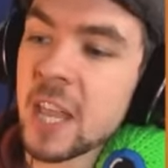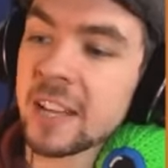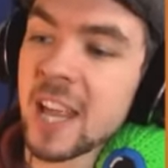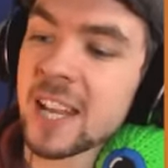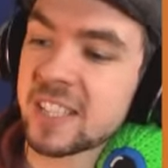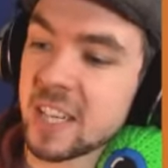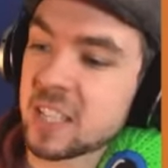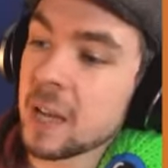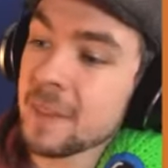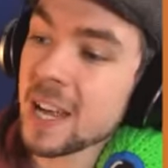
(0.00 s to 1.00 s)
Yeah, that's
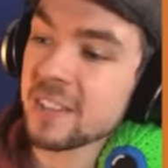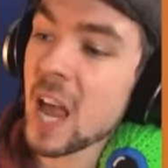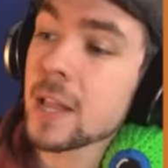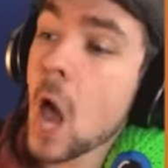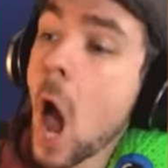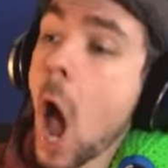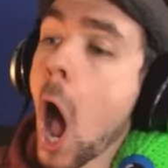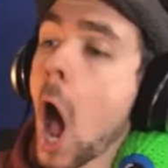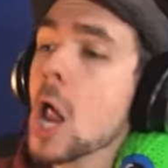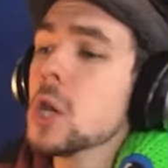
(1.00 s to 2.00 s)
it! That, that.
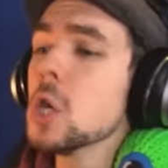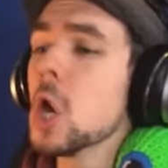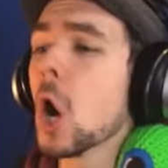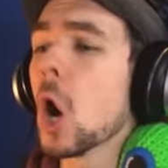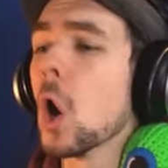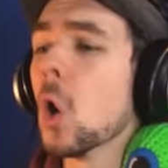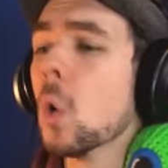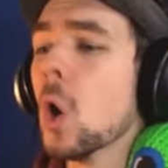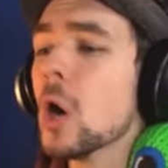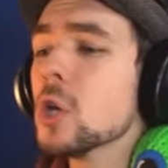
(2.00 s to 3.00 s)

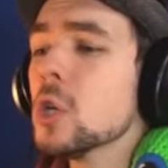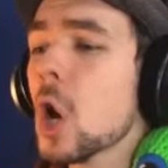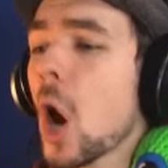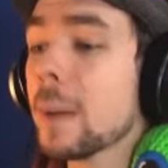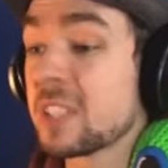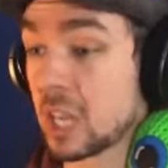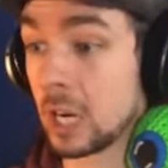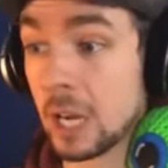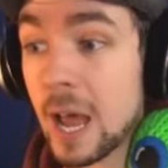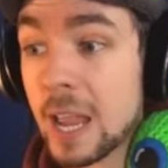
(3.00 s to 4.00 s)
No! No, I'm
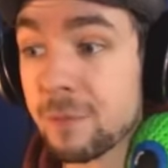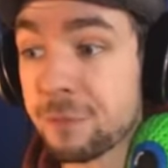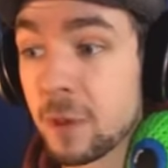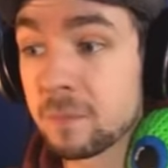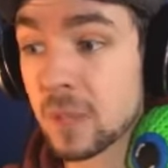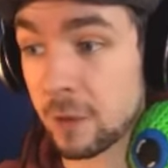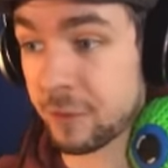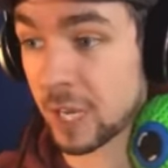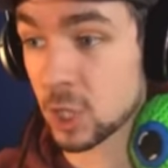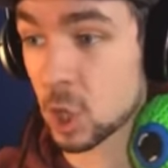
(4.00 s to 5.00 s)
still alive!
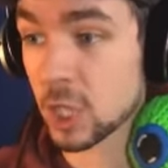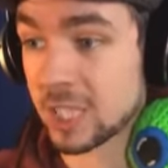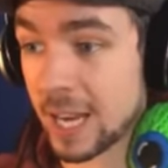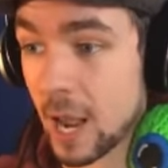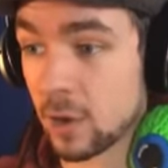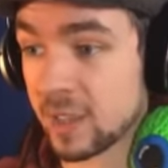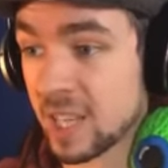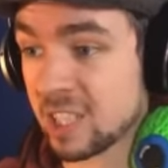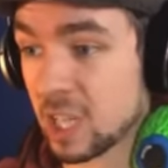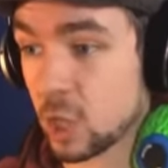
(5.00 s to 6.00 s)
If I could just get out of
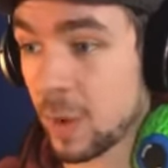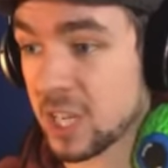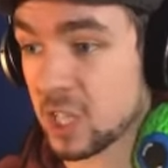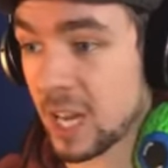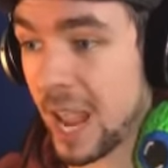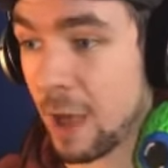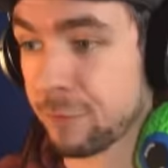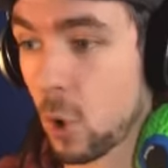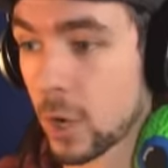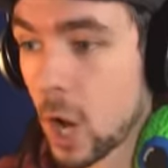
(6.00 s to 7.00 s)
this situation that I
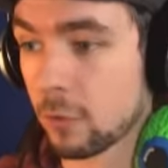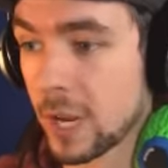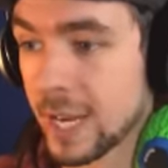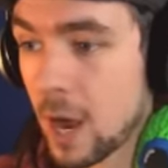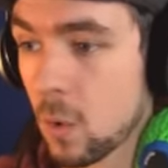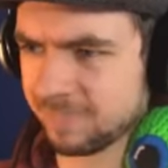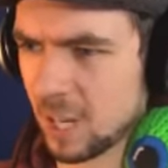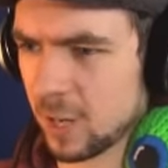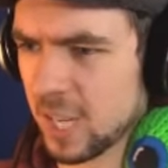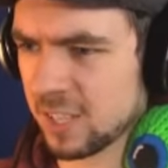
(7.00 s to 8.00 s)
have going on right now.
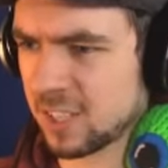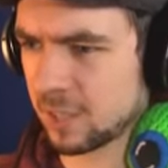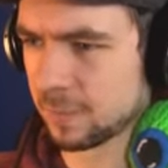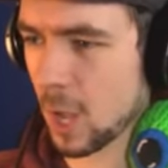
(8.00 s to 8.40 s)
There it is.